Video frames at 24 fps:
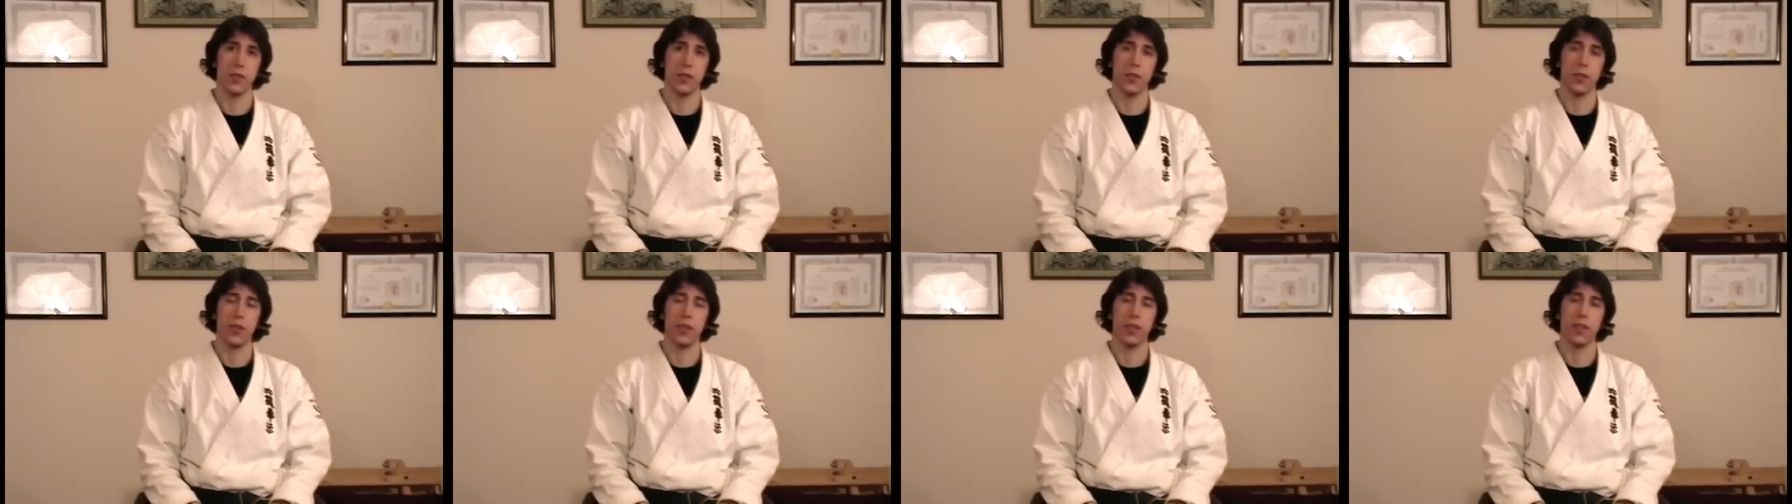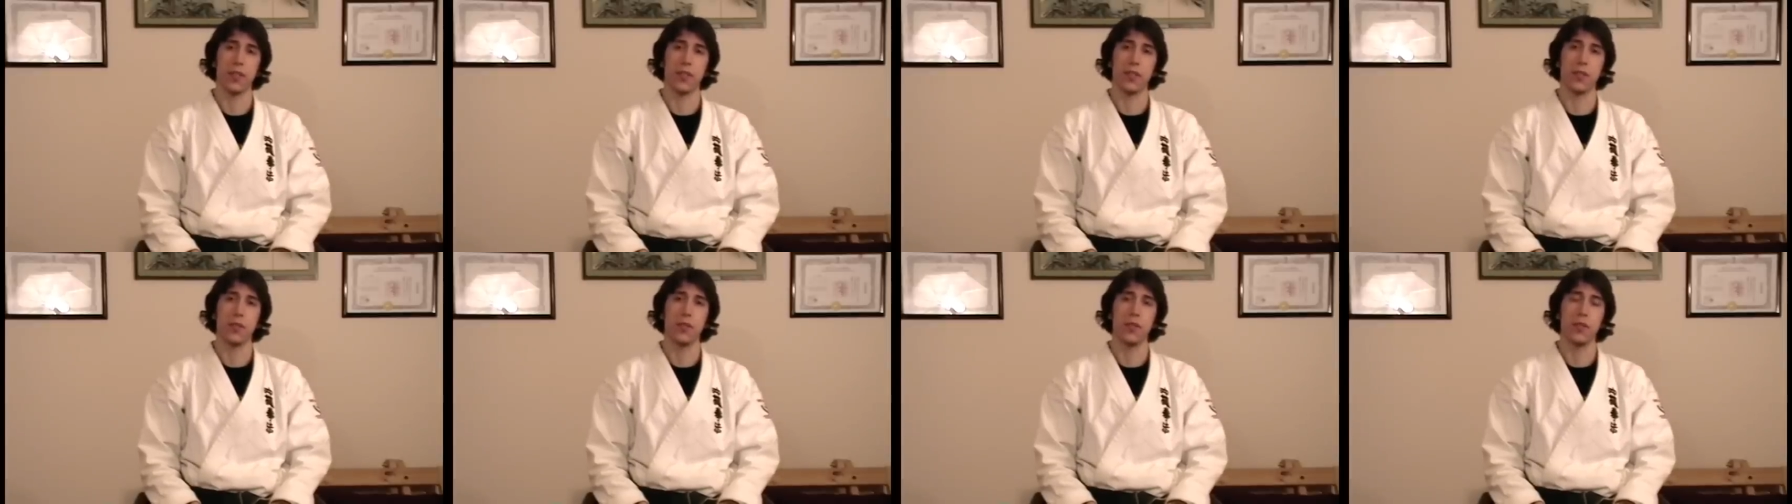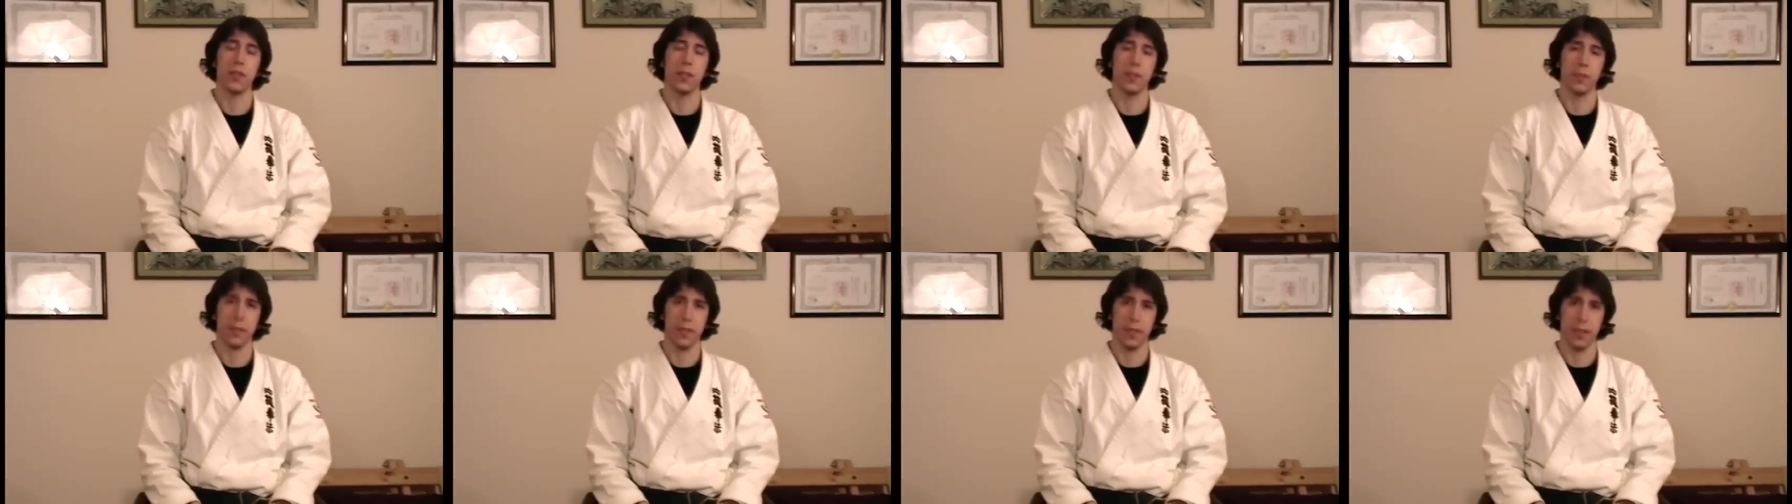two things do
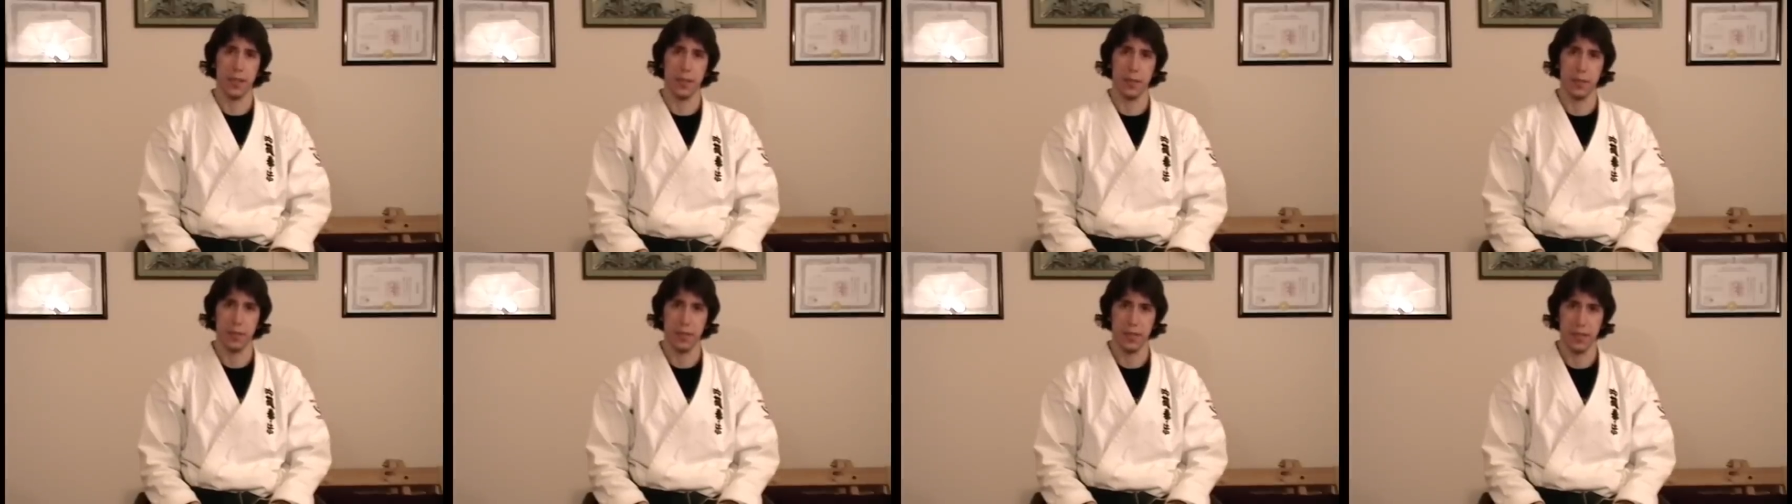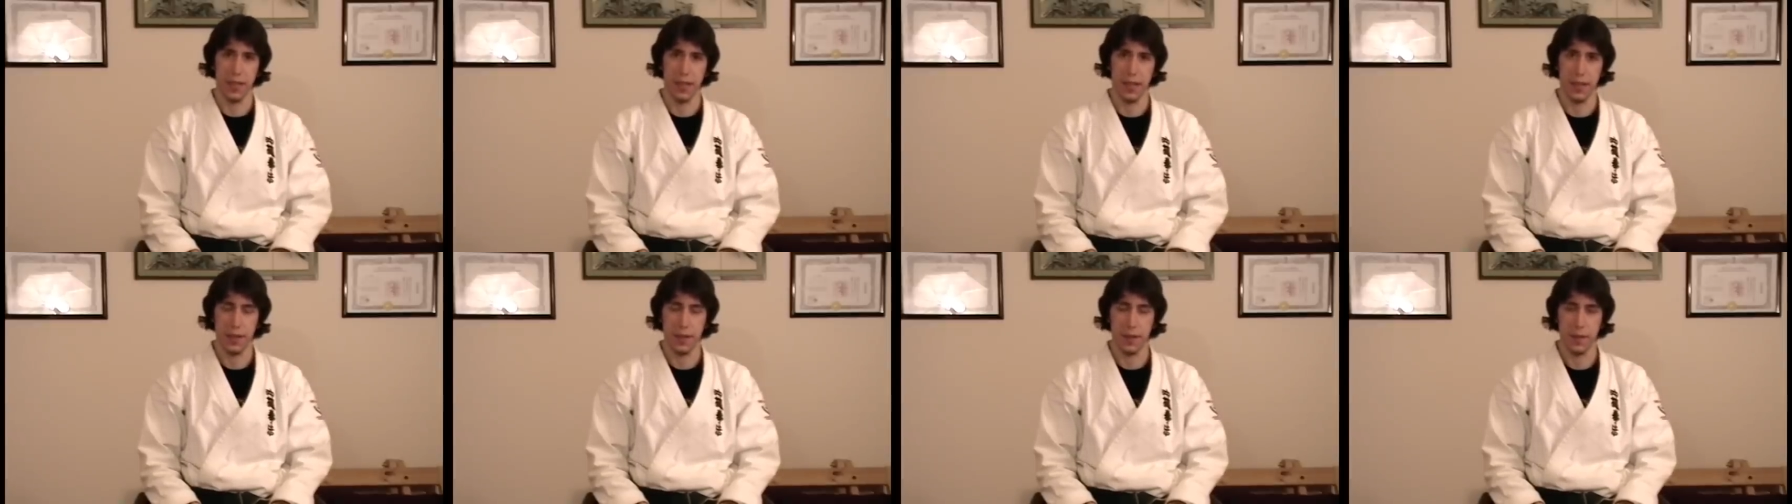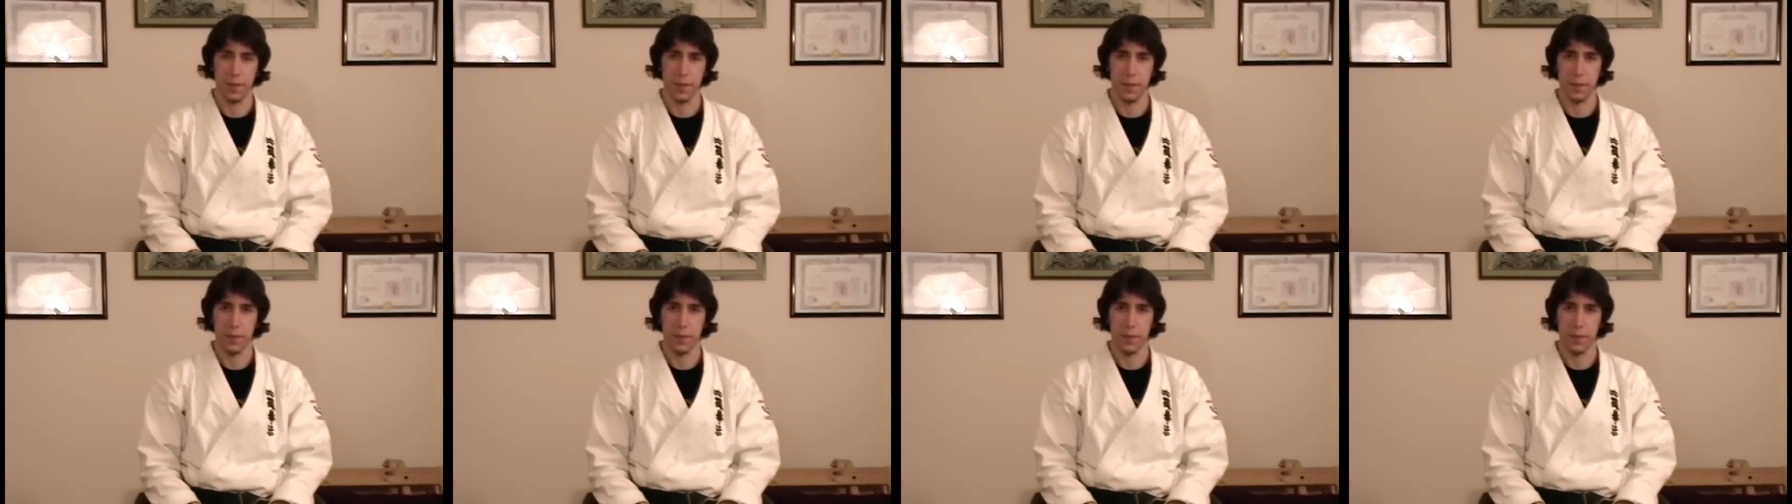seem to come together.